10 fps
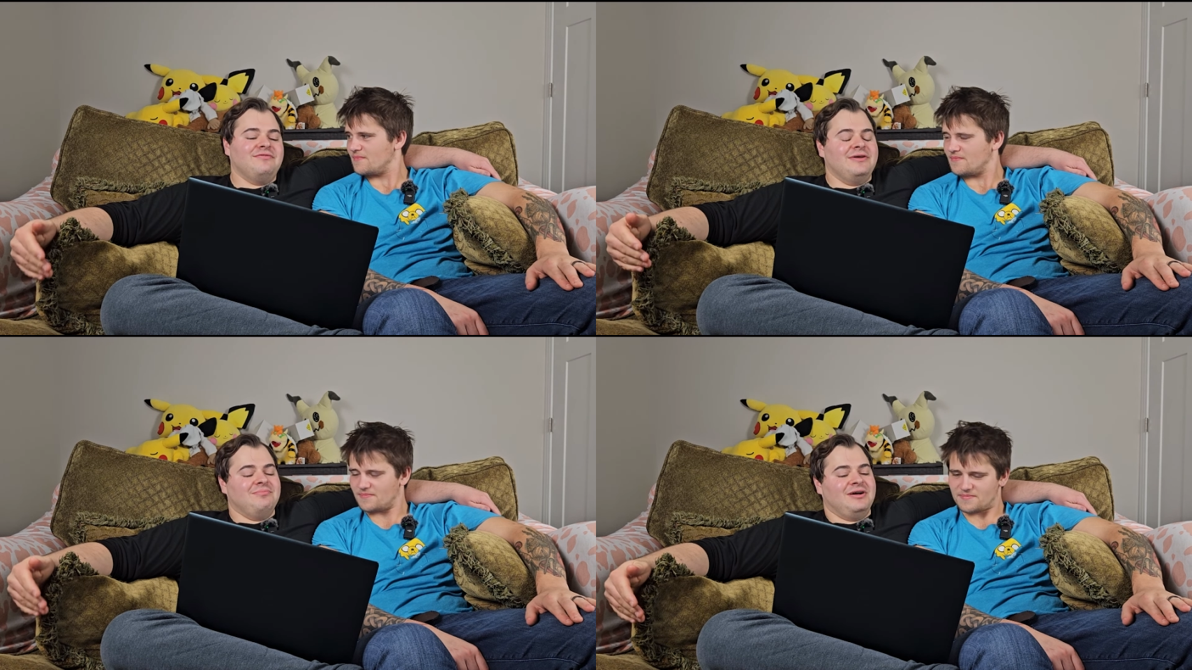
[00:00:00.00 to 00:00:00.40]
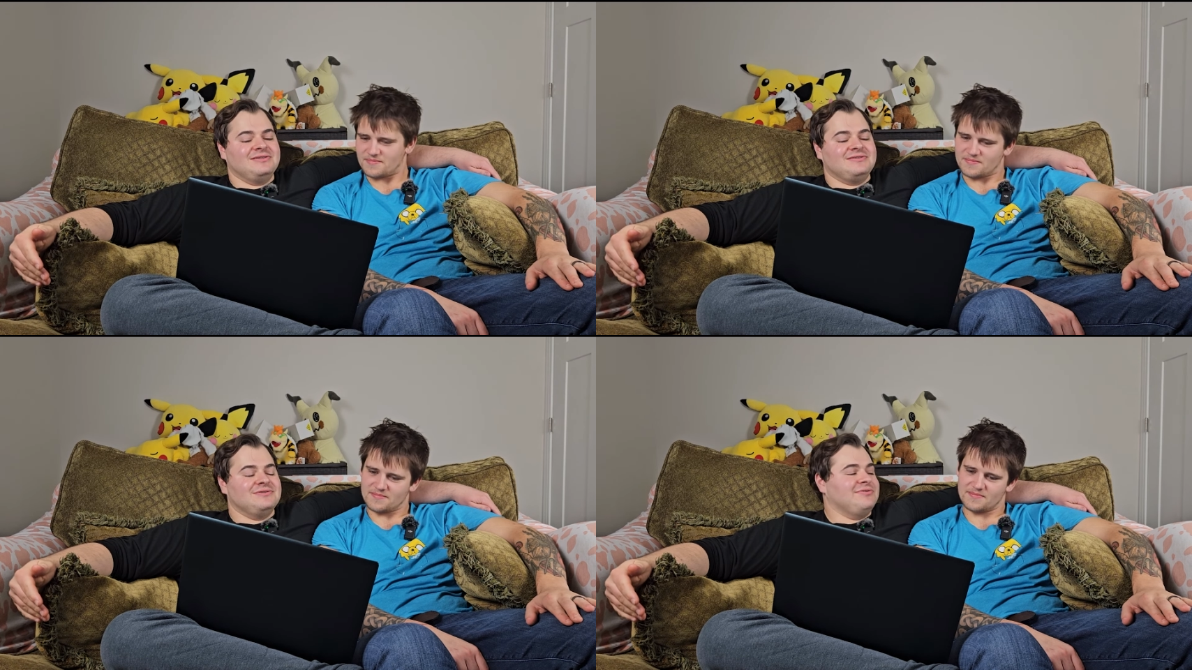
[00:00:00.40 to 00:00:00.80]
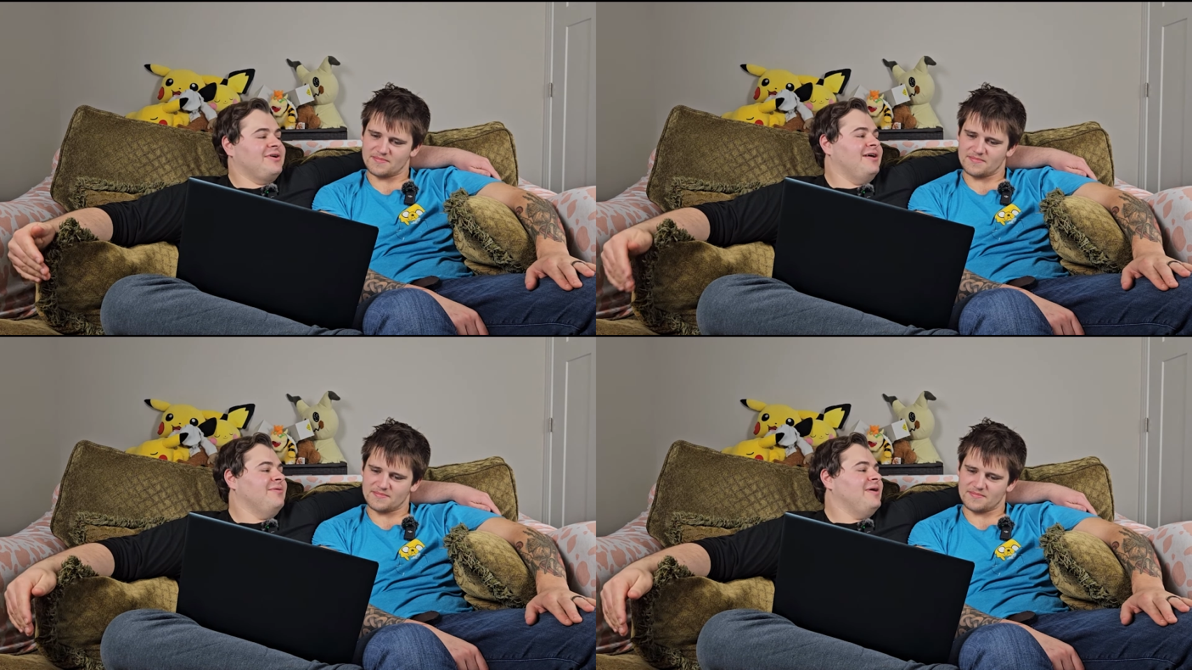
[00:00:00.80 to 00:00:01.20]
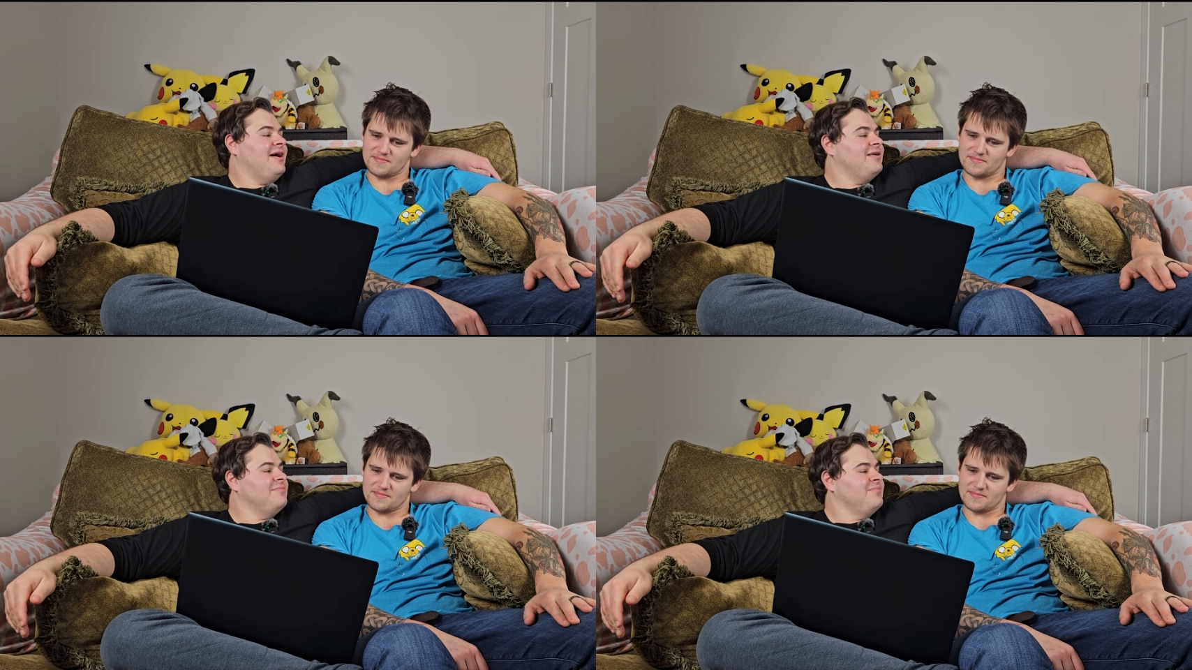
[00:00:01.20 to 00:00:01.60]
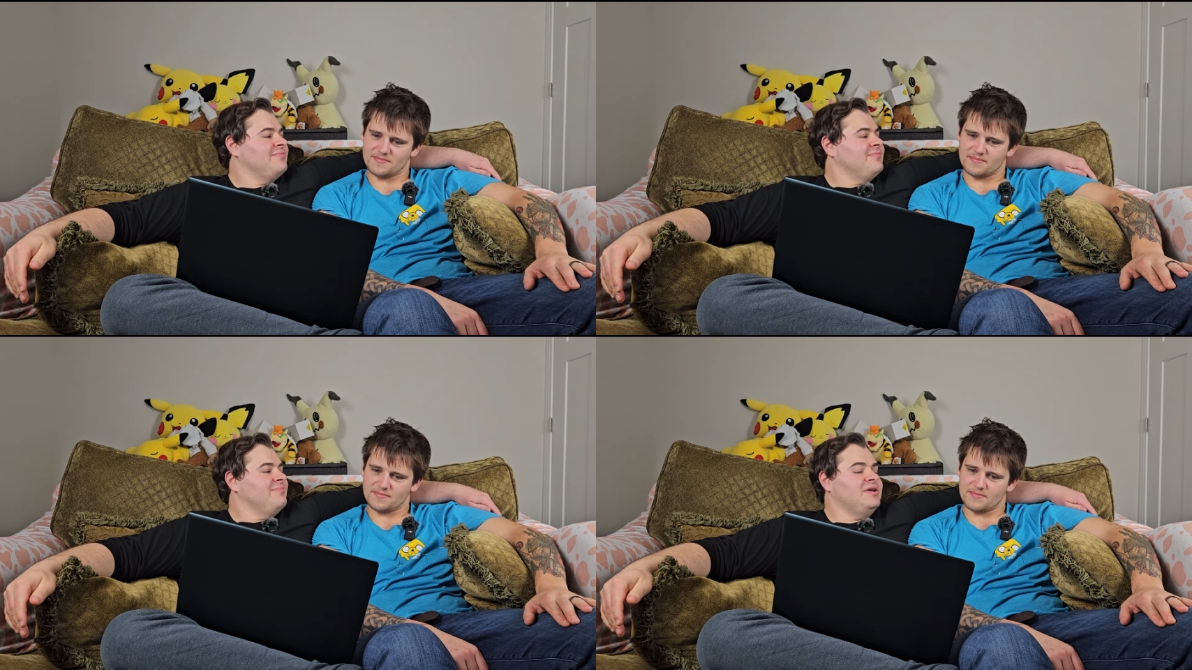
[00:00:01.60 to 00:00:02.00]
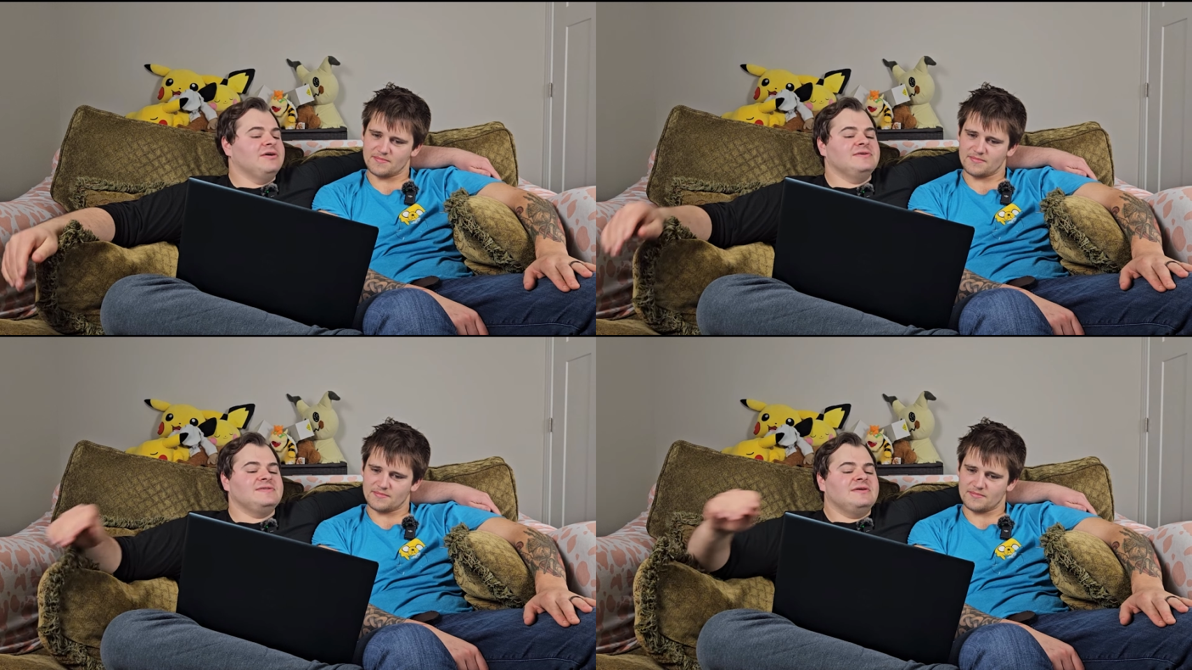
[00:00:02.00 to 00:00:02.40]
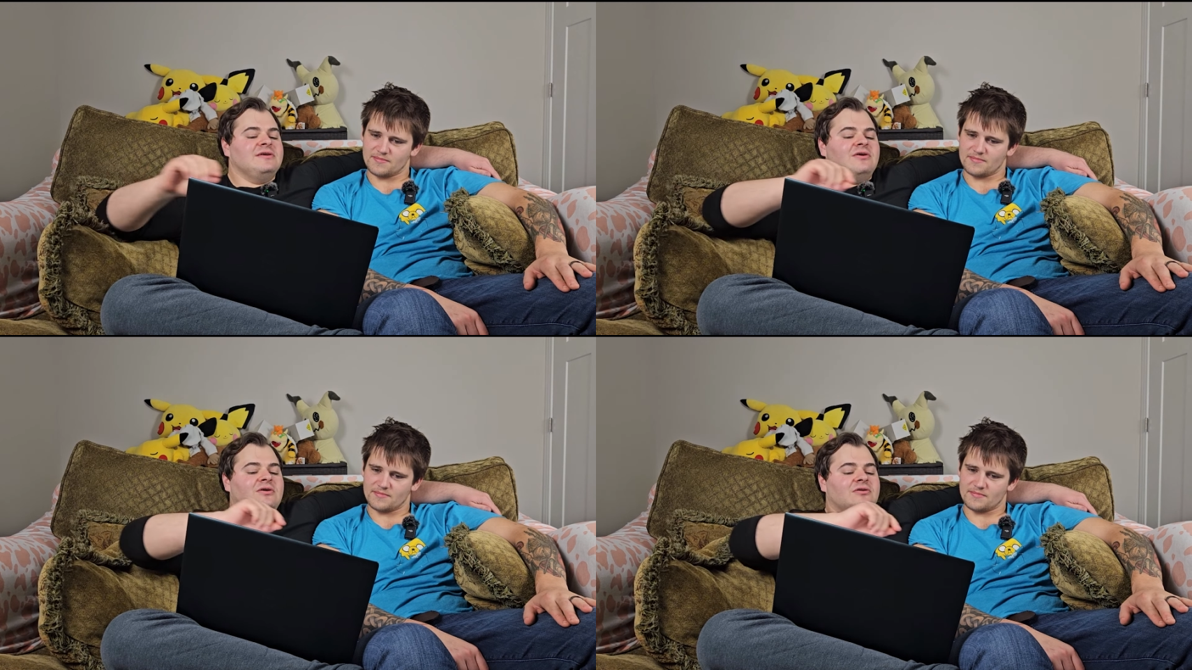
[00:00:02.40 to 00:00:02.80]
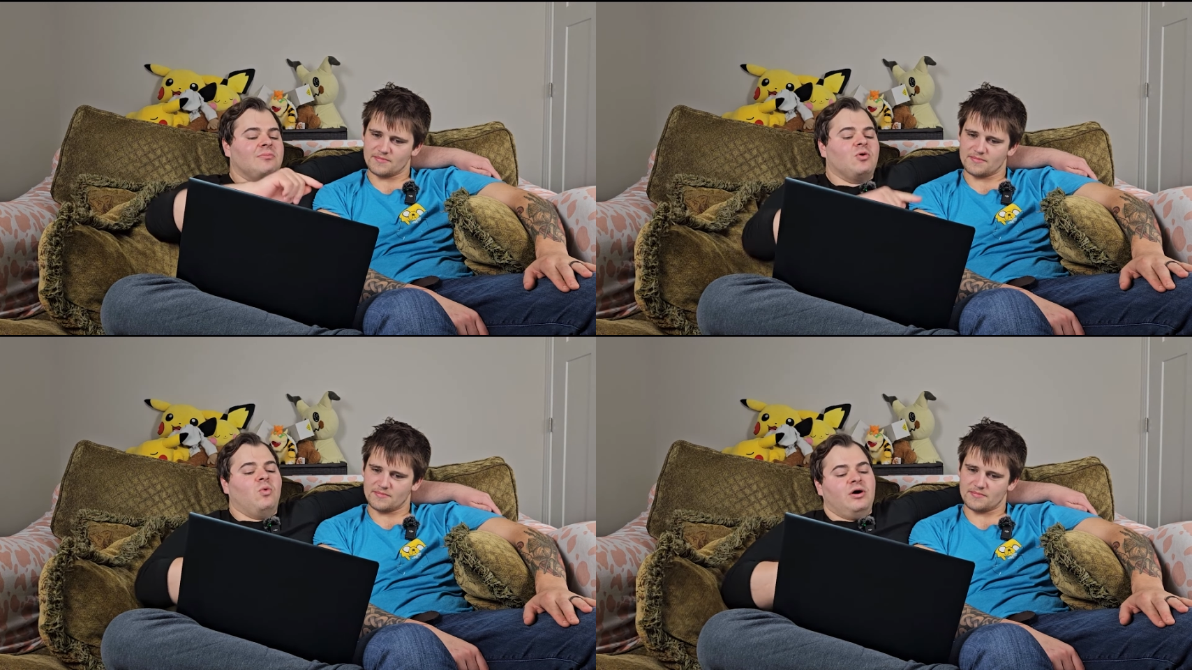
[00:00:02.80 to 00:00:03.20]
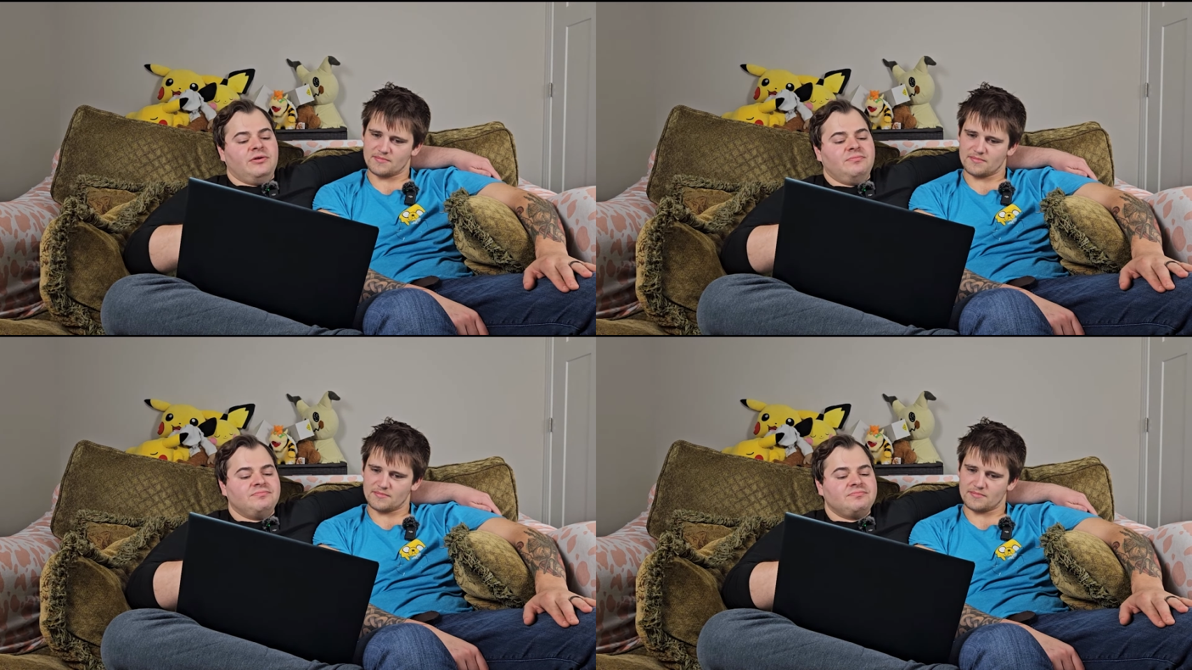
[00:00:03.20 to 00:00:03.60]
Speaker 1: flip monsters are kind of bad. Because, number 1,